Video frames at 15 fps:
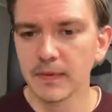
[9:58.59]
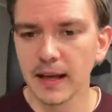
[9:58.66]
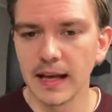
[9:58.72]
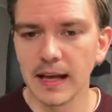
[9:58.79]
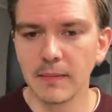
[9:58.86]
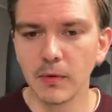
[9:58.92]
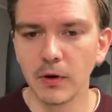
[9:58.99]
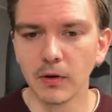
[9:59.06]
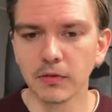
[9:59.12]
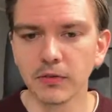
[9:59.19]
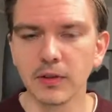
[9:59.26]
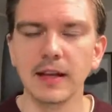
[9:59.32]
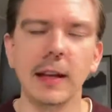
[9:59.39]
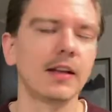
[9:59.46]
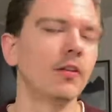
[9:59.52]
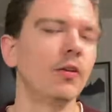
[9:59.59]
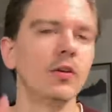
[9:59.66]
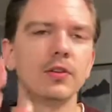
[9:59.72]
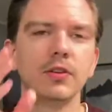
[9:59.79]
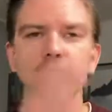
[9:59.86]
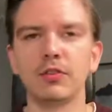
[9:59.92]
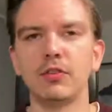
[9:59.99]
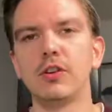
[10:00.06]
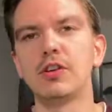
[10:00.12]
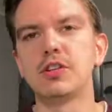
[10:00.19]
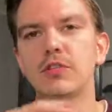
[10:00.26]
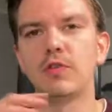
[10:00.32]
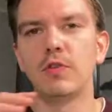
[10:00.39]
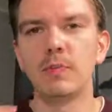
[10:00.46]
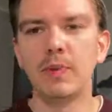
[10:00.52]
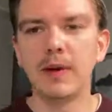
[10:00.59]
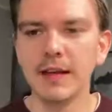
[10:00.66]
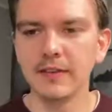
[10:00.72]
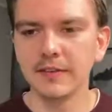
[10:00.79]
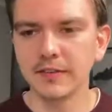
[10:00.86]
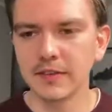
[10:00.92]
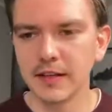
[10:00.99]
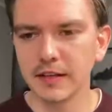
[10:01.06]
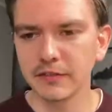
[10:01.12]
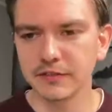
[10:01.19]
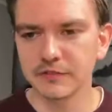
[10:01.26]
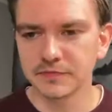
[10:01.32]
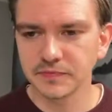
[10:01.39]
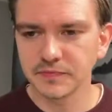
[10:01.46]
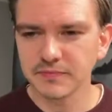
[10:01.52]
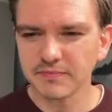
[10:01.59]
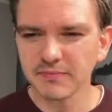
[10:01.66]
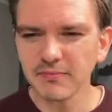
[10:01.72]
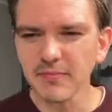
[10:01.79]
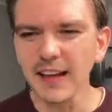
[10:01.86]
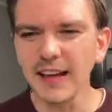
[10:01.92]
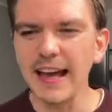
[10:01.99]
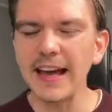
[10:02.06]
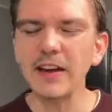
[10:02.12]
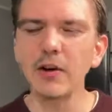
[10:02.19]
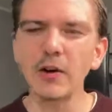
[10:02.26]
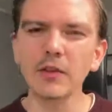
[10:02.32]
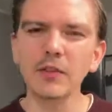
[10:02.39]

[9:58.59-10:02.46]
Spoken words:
and also like all the search and replace stuff. And also